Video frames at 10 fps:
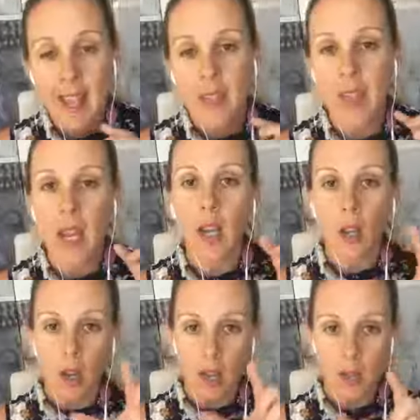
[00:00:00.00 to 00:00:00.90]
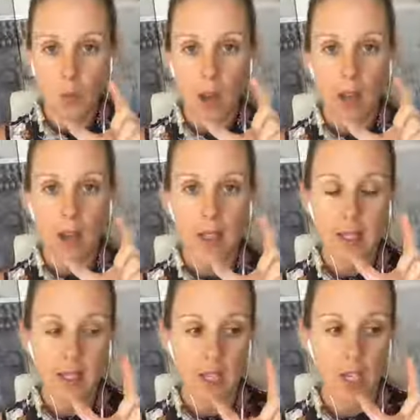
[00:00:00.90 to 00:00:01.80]
then as well, I
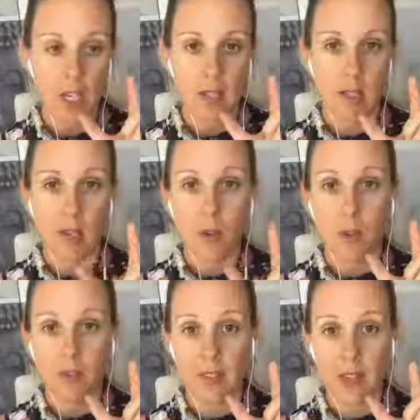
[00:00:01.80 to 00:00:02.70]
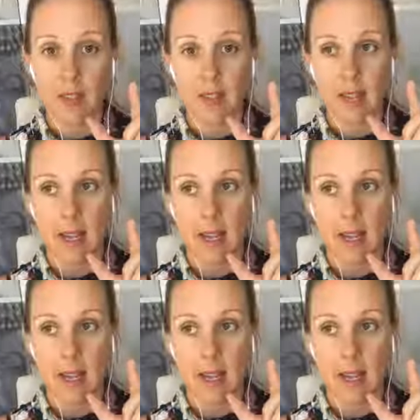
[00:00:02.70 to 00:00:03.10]
suggest that you invest